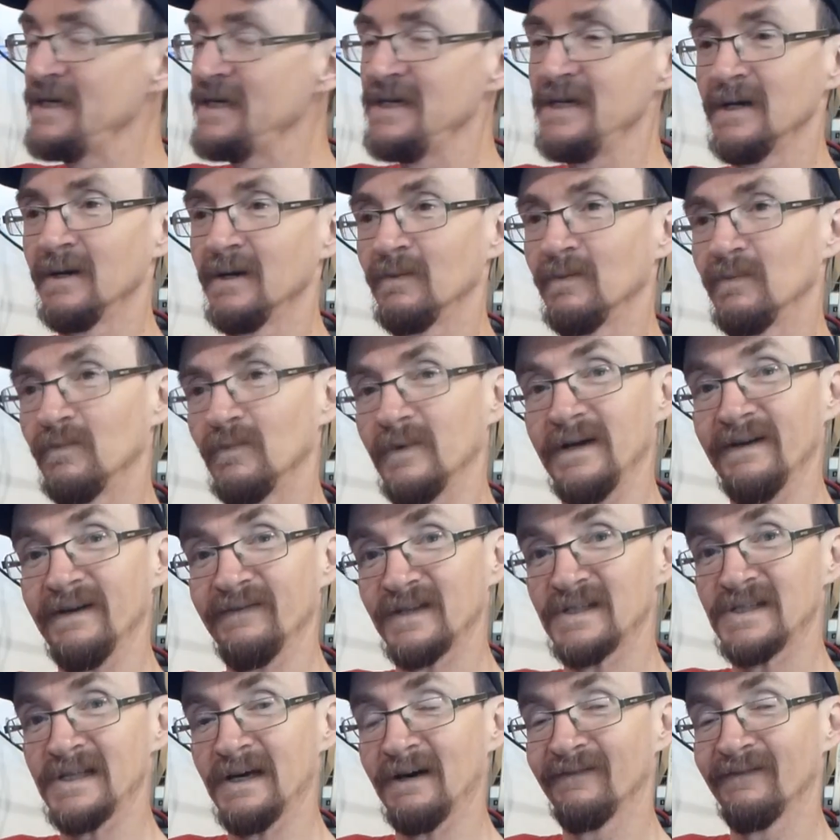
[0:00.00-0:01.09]
here, if
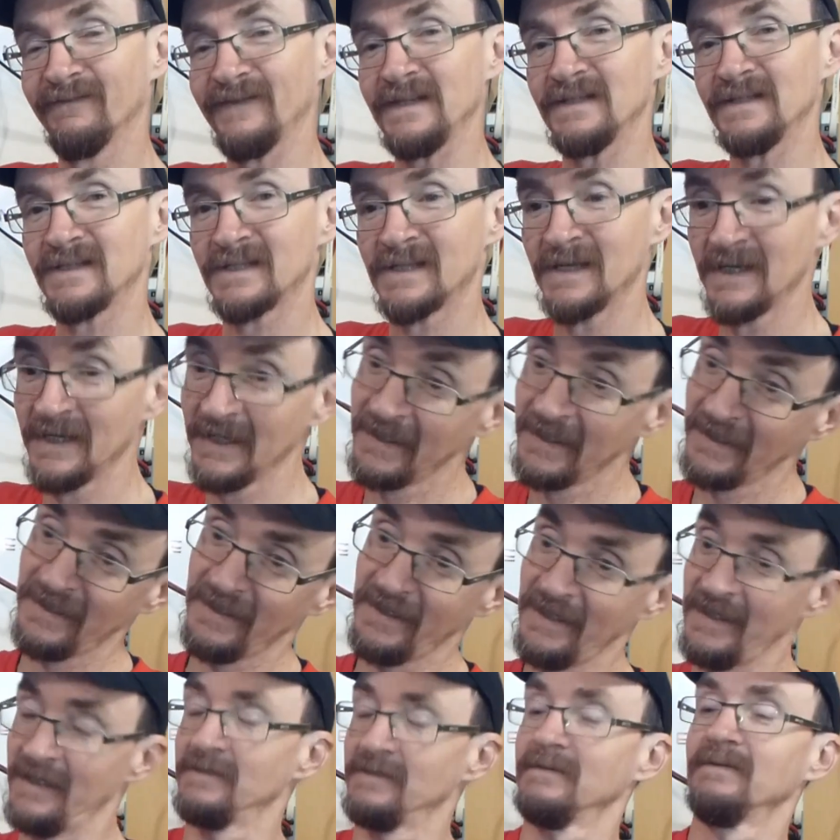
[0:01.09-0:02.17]
a cell vents,
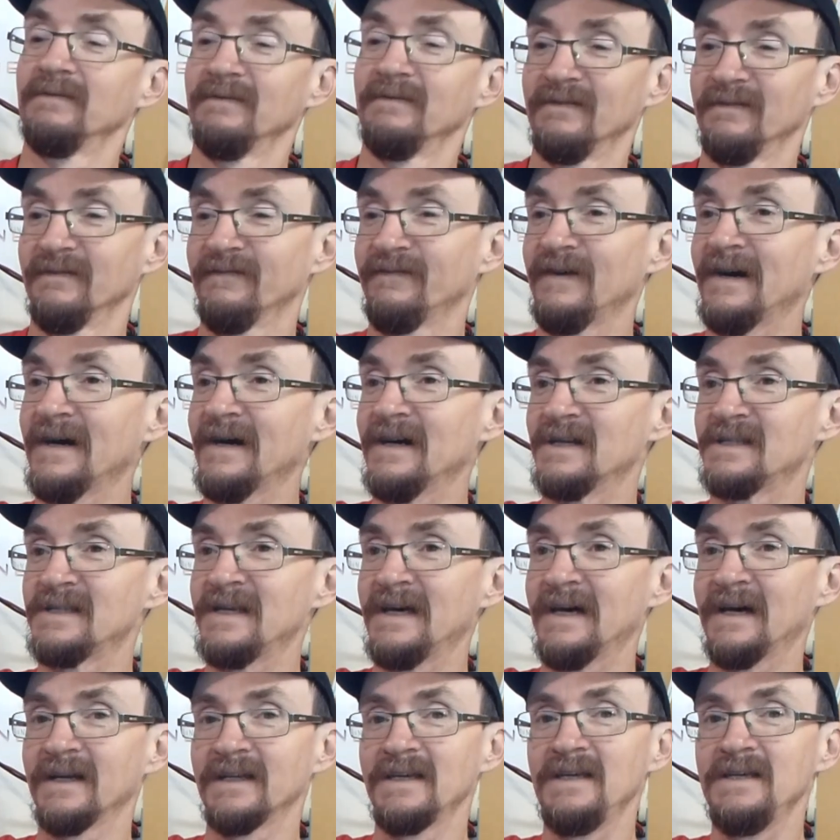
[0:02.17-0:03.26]
it fires
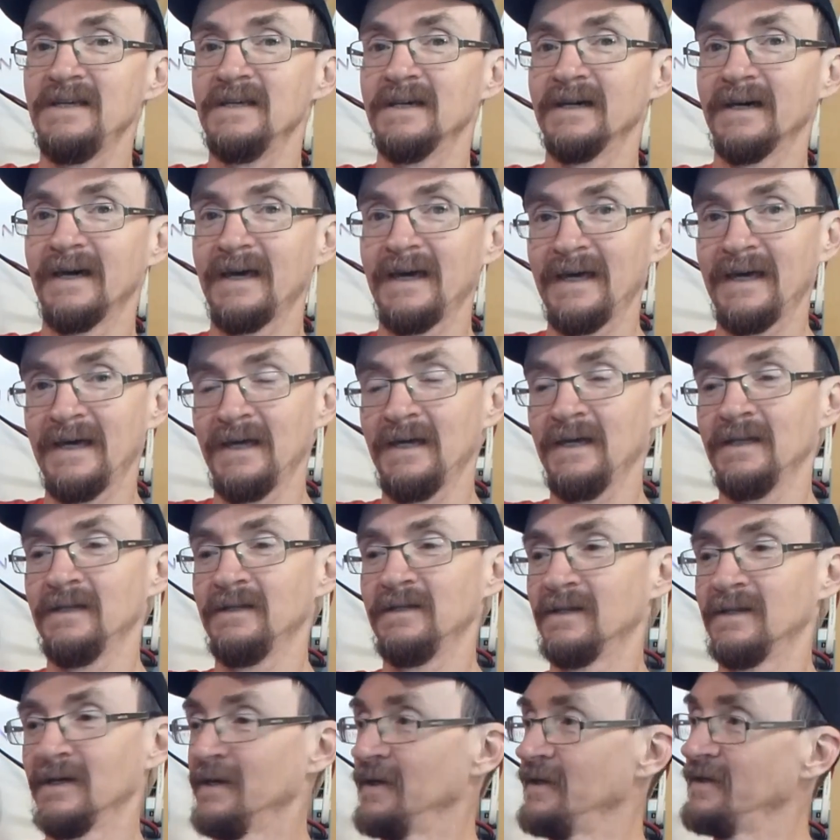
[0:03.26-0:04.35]
out here
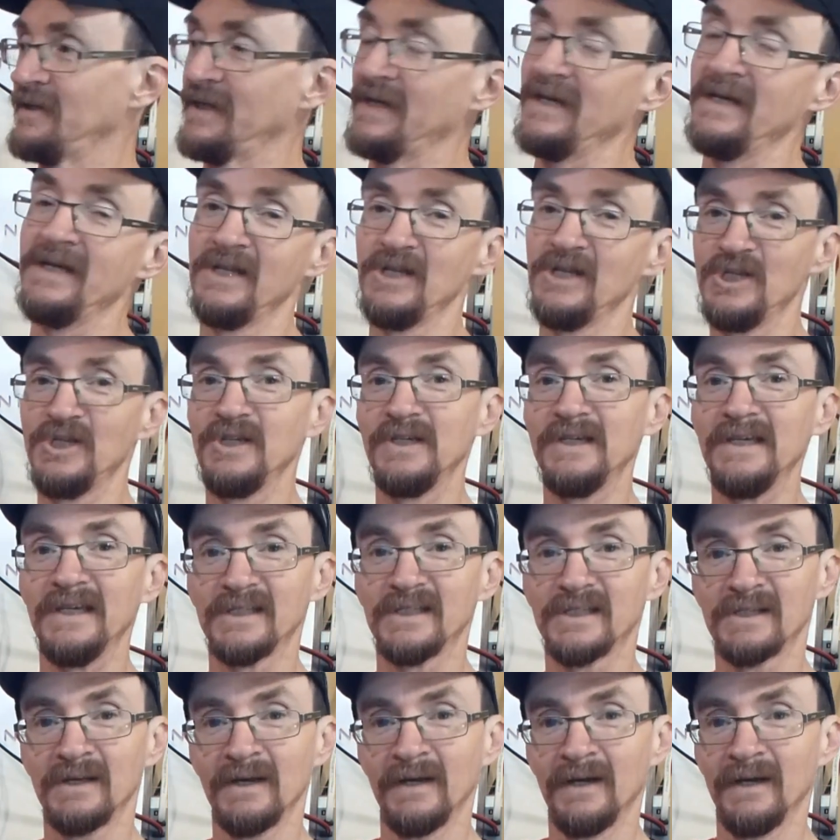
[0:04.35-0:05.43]
and the energy
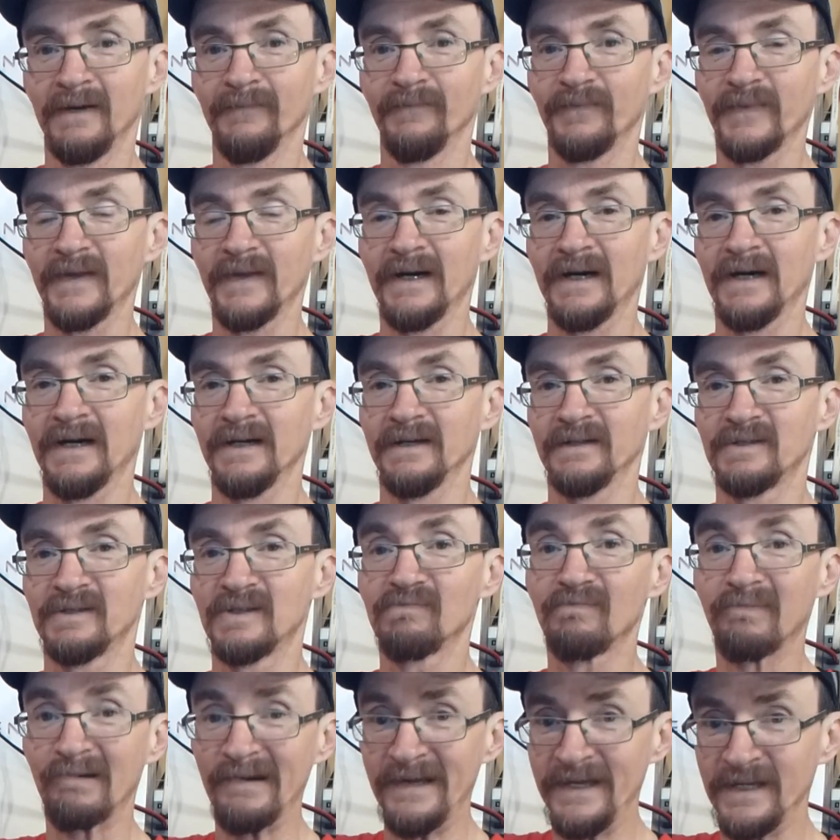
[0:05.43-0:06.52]
gets
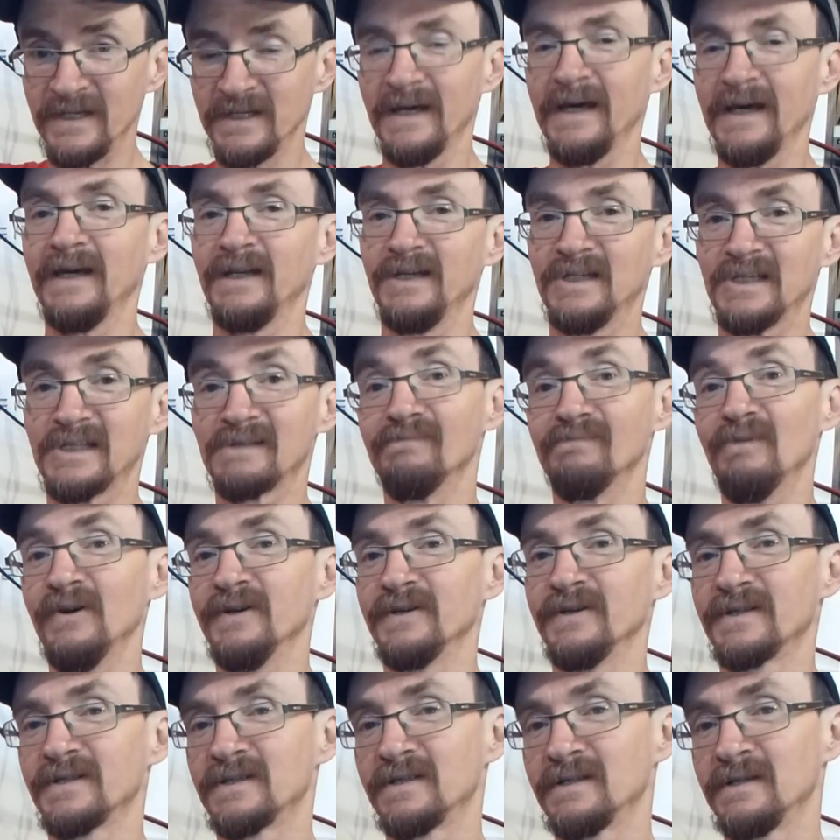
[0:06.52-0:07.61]
spread and
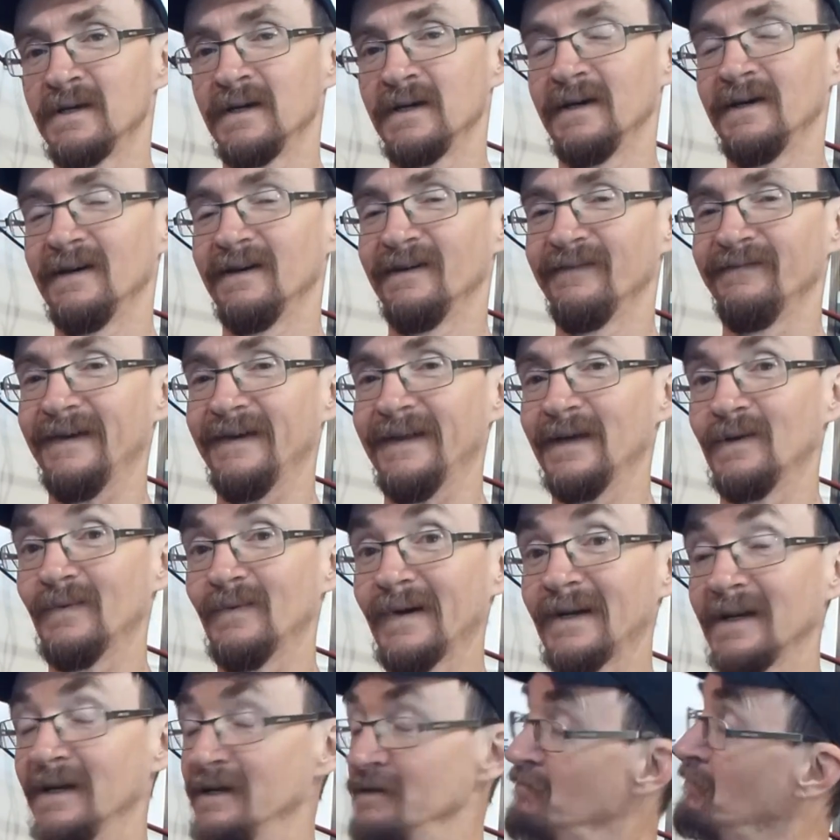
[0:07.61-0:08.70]
dispersed fairly quickly.